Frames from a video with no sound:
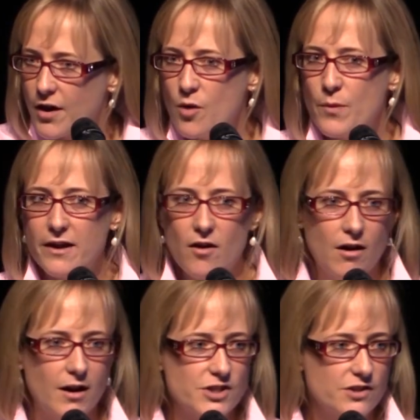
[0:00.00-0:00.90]
Oh my
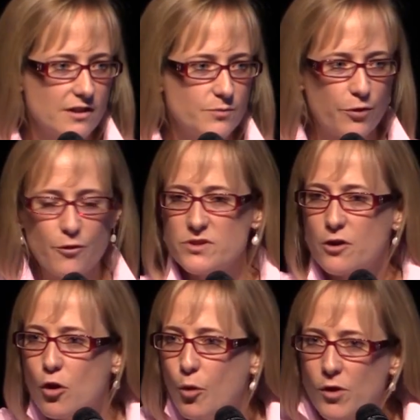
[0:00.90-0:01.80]
gosh, this throws out
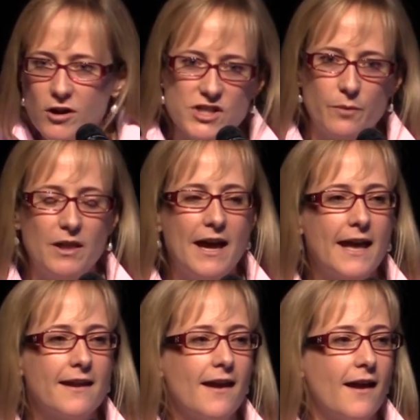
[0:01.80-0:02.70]
our whole project
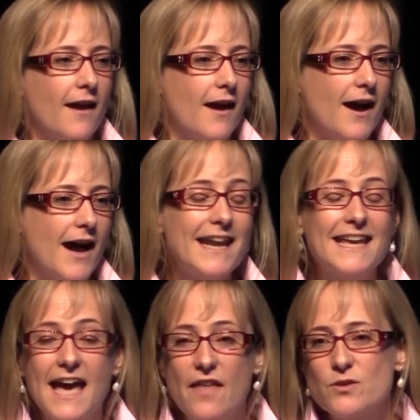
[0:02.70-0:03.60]
plan. And
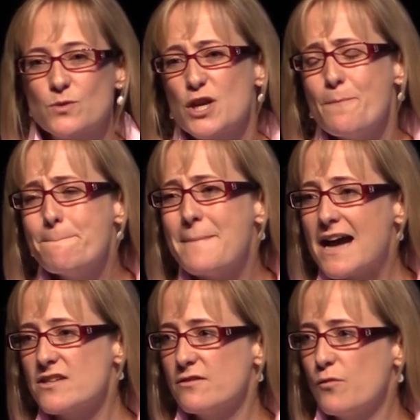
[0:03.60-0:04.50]
again, this was a
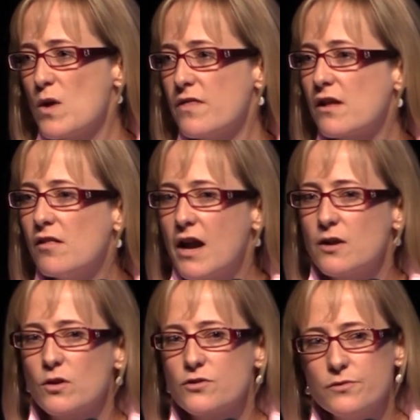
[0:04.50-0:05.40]
massive win. The
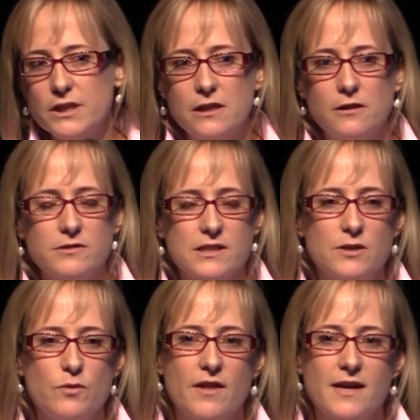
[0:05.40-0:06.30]
client worked really
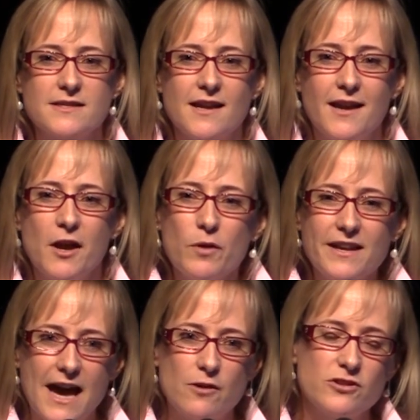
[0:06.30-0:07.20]
closely with us. We
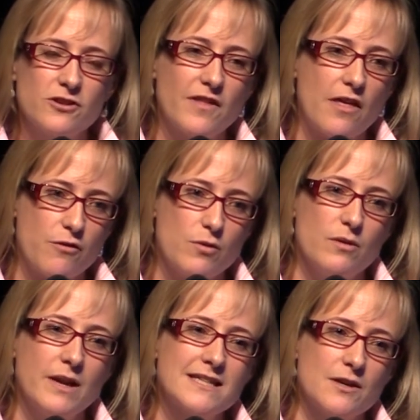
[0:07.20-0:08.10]
now took that 3
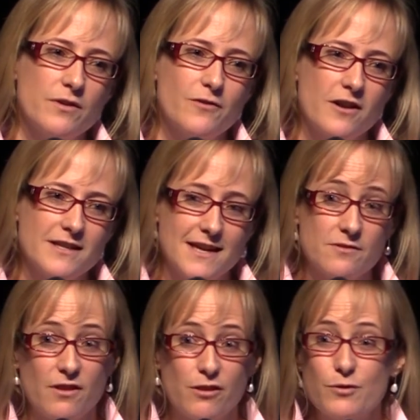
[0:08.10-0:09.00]
weeks and we've got it
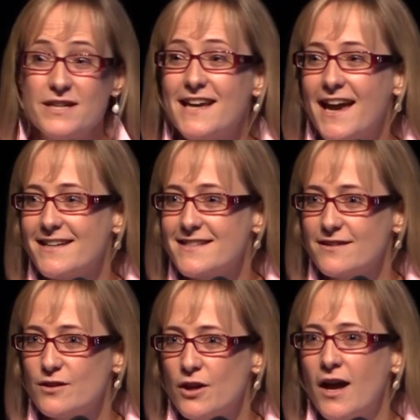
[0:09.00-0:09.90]
down to 3 days.
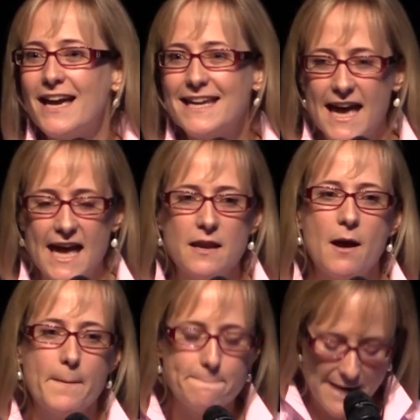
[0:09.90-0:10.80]
Again,
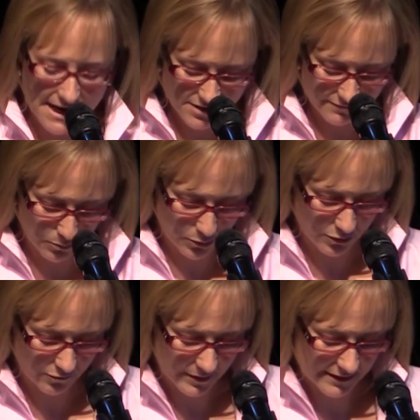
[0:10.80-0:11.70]
massive
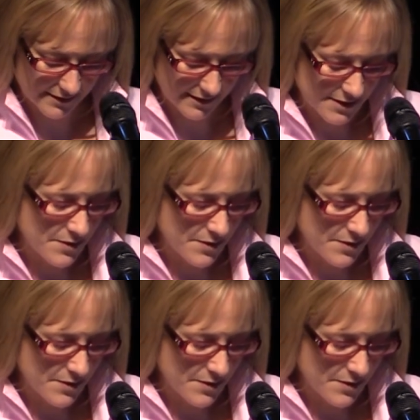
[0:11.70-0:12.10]
improvements.